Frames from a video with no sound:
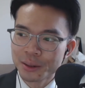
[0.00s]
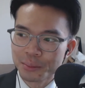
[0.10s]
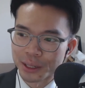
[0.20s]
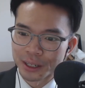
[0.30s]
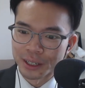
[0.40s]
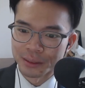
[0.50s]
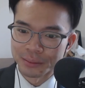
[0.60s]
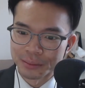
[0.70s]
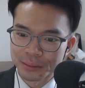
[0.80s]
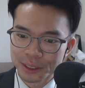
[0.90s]
But
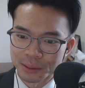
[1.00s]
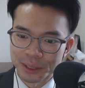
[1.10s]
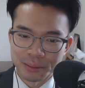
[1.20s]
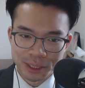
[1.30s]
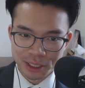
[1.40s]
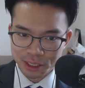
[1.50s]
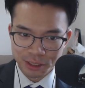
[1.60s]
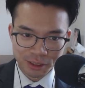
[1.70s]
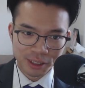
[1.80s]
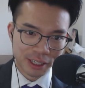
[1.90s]
sometimes I just
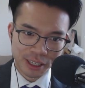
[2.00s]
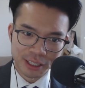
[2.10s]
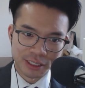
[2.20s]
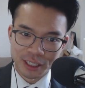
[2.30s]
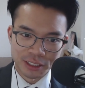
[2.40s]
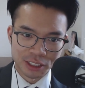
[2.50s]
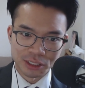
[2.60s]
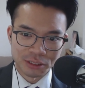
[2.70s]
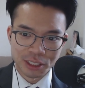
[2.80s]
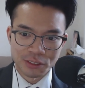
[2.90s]
look like I just
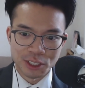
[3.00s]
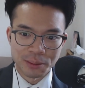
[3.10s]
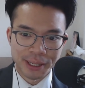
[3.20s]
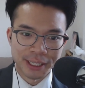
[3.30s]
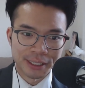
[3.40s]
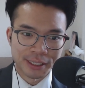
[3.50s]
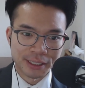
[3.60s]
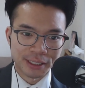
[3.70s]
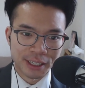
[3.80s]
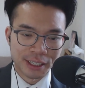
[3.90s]
don't give a shit about
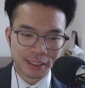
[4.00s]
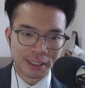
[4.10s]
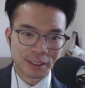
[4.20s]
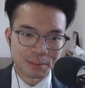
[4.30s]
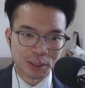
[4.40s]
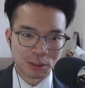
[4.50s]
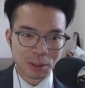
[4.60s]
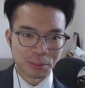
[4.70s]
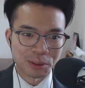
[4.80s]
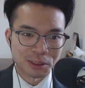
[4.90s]
anything. And I think most
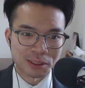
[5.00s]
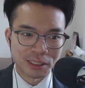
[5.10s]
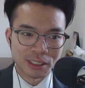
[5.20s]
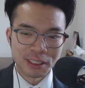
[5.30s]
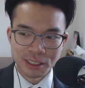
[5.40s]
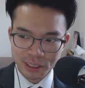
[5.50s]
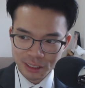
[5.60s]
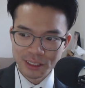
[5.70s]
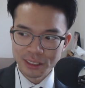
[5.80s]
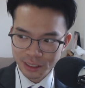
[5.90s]
people
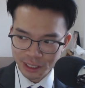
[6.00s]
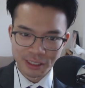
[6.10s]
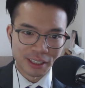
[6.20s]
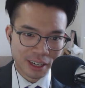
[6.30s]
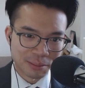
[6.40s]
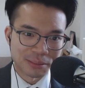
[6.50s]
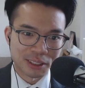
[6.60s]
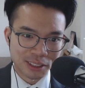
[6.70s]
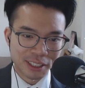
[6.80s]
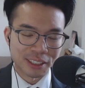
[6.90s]
think that I'm
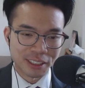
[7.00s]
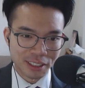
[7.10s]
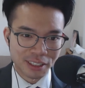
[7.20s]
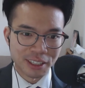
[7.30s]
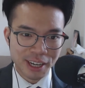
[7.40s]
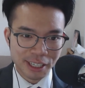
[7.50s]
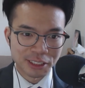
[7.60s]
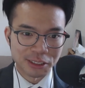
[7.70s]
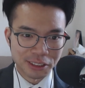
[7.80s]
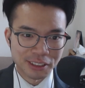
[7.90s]
just like an
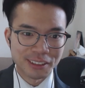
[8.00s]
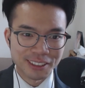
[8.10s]
asshole.